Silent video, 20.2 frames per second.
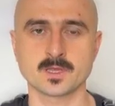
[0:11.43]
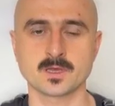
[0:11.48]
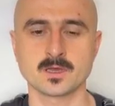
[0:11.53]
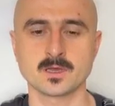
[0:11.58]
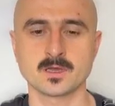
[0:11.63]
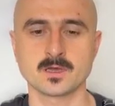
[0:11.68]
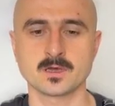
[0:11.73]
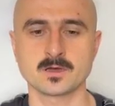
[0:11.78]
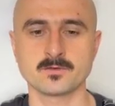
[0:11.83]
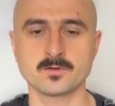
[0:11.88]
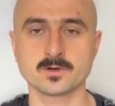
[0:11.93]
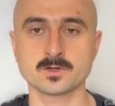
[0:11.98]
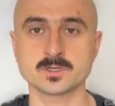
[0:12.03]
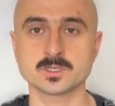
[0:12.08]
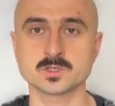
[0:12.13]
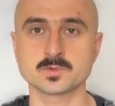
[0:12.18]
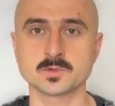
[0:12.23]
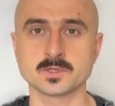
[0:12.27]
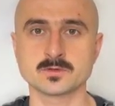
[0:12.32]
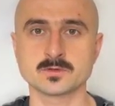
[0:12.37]
For this
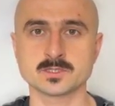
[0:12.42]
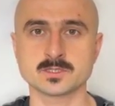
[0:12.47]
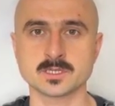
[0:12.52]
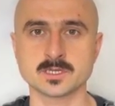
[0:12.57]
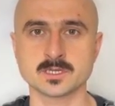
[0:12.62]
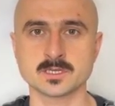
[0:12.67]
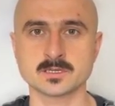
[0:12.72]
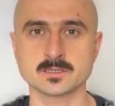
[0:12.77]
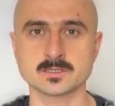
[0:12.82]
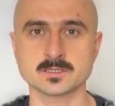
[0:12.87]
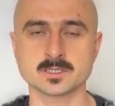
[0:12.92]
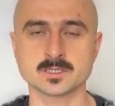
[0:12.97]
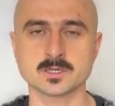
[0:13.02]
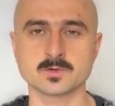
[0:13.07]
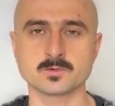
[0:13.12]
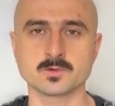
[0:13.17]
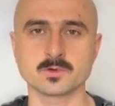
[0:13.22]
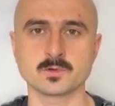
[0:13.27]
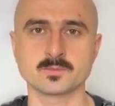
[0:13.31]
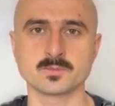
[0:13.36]
video series we
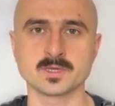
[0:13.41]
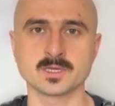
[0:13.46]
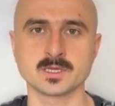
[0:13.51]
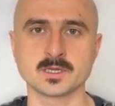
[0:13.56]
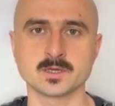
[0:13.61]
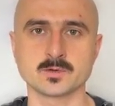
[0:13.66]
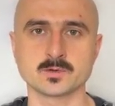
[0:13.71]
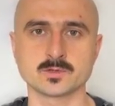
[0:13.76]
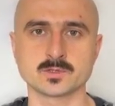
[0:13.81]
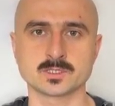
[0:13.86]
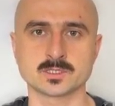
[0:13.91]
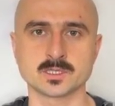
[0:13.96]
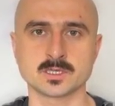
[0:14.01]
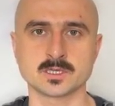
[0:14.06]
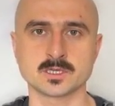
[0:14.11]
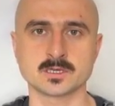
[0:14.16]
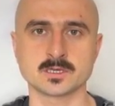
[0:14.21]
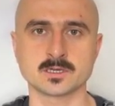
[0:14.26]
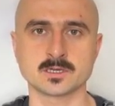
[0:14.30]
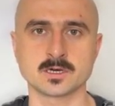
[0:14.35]
will be using
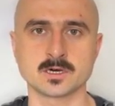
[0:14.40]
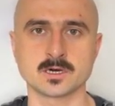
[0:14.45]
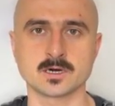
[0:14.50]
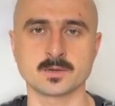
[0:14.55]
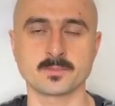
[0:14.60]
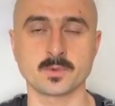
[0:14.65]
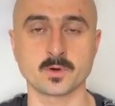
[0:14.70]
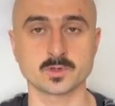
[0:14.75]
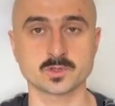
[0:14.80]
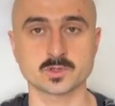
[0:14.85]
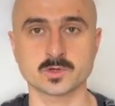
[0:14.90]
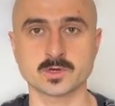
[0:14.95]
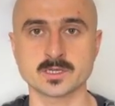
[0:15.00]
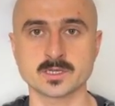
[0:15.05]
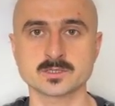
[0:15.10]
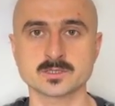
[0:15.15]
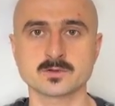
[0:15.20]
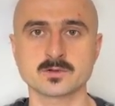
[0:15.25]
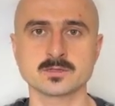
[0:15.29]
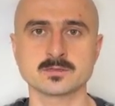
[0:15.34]

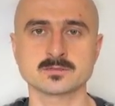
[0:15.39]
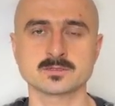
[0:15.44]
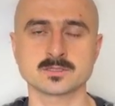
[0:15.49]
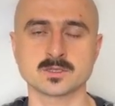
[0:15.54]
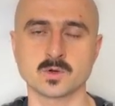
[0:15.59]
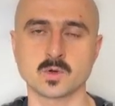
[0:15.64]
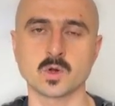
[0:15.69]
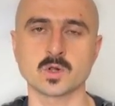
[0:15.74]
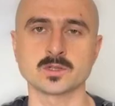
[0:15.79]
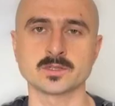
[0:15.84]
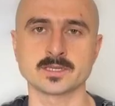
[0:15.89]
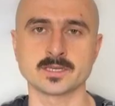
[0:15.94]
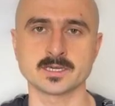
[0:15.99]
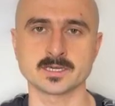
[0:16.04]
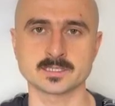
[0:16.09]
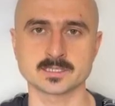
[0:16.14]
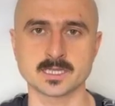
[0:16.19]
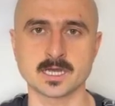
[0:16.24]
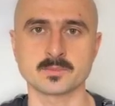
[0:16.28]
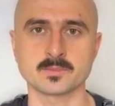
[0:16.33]
PostgreSQL, so all the
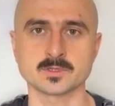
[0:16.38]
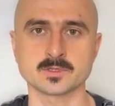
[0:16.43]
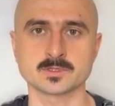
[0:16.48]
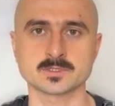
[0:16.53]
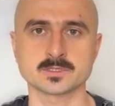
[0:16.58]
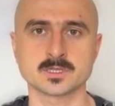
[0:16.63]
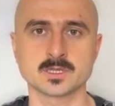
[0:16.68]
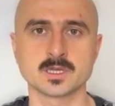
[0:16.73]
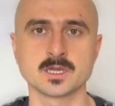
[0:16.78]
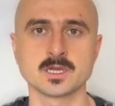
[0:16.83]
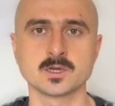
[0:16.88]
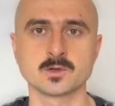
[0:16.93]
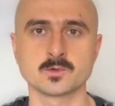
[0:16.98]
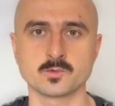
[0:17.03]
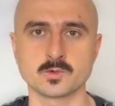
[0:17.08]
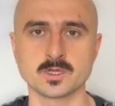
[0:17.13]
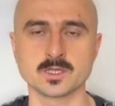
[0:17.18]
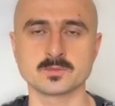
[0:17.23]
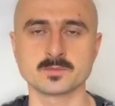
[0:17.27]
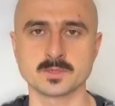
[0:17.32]
examples
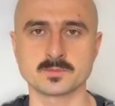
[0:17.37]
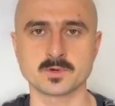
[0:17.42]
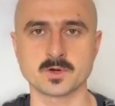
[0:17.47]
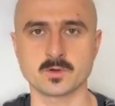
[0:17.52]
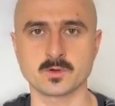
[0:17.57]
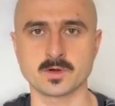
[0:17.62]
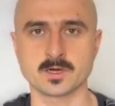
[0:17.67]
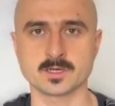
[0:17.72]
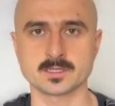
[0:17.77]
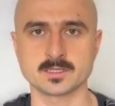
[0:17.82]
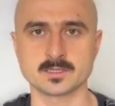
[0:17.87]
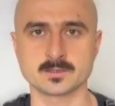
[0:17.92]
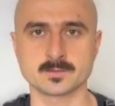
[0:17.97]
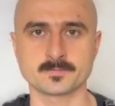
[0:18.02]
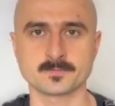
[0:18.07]
will be provided